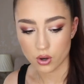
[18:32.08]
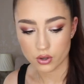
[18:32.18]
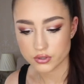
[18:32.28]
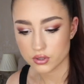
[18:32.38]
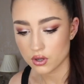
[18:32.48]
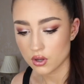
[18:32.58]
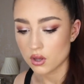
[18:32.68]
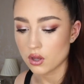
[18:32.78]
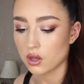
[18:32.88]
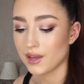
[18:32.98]
hot.
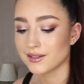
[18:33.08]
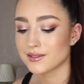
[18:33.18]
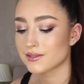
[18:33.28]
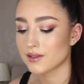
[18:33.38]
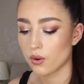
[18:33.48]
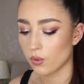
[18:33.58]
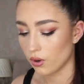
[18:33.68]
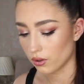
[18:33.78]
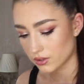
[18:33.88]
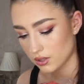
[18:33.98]
It's so
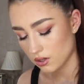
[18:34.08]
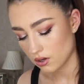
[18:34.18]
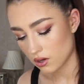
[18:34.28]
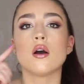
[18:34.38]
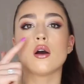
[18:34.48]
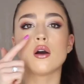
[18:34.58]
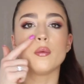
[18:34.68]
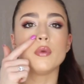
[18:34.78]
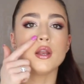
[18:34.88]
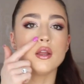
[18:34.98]
hot. Oh,
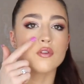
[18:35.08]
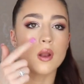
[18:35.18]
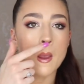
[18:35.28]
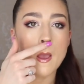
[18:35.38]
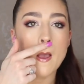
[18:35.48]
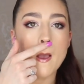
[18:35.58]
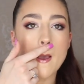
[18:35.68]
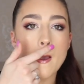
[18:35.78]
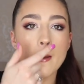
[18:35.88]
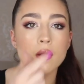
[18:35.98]
I'm literally
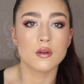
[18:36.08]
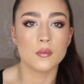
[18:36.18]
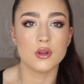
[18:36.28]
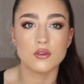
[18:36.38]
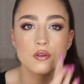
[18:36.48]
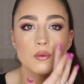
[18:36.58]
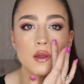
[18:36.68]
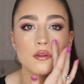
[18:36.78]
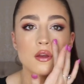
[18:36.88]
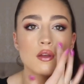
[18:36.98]

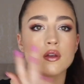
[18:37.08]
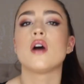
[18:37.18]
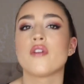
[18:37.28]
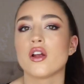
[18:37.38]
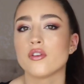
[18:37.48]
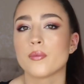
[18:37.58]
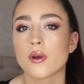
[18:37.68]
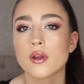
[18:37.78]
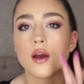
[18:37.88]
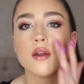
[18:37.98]
sweating. I've actually
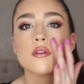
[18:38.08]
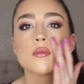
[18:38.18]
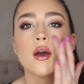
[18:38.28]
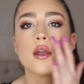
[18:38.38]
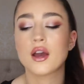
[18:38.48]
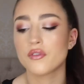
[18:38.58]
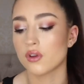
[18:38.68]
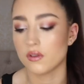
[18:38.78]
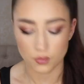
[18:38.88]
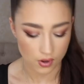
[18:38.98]
broken out in a sweat and I have
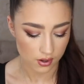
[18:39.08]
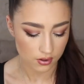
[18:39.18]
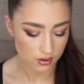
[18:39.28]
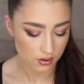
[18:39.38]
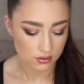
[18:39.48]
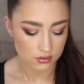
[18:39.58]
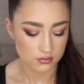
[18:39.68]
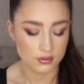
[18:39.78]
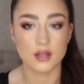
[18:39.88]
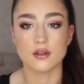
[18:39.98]
to go to work
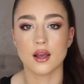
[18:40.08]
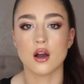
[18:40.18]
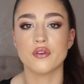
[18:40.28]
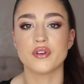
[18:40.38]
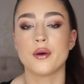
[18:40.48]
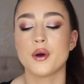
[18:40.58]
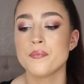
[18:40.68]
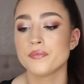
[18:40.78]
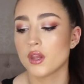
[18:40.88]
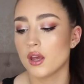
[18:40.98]
in like half an hour.
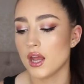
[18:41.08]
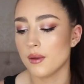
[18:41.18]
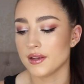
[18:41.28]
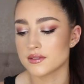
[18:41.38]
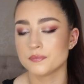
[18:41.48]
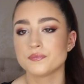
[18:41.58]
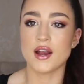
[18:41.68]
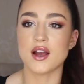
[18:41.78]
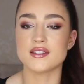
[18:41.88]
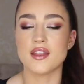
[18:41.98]
Anyways,
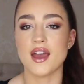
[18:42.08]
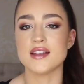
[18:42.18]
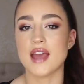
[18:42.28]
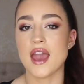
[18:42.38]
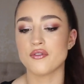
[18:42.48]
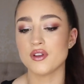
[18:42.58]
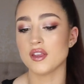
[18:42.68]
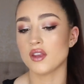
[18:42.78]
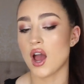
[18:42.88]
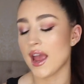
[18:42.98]
right guys, so that is
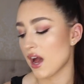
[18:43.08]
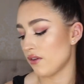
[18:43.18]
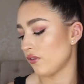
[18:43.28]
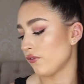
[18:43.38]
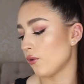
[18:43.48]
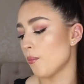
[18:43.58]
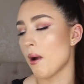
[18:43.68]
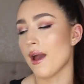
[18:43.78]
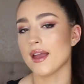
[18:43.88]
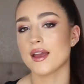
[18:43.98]
everything that I have for
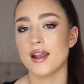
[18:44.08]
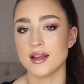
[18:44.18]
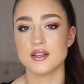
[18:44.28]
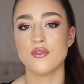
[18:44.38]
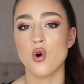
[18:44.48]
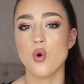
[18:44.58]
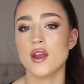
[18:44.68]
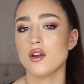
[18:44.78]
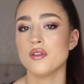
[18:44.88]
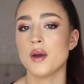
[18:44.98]
my collective haul.
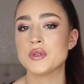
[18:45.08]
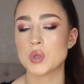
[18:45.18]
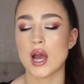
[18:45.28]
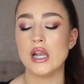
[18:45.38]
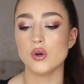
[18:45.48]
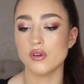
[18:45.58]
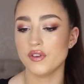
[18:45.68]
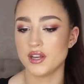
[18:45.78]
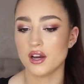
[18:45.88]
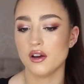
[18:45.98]
I know that was quite a long
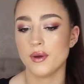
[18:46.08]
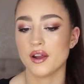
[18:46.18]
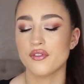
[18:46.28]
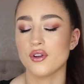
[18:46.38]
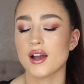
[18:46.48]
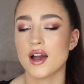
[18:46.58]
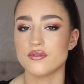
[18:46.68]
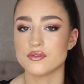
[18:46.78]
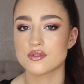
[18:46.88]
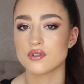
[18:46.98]
video and I feel like I
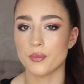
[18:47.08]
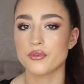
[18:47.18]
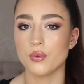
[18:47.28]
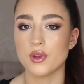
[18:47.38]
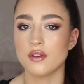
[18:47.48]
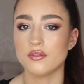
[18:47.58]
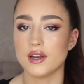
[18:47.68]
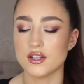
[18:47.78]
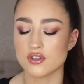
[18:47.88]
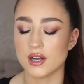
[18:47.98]
haven't stopped talking for
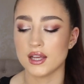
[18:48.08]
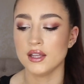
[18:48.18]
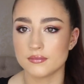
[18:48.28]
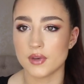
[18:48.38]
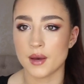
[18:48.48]
literally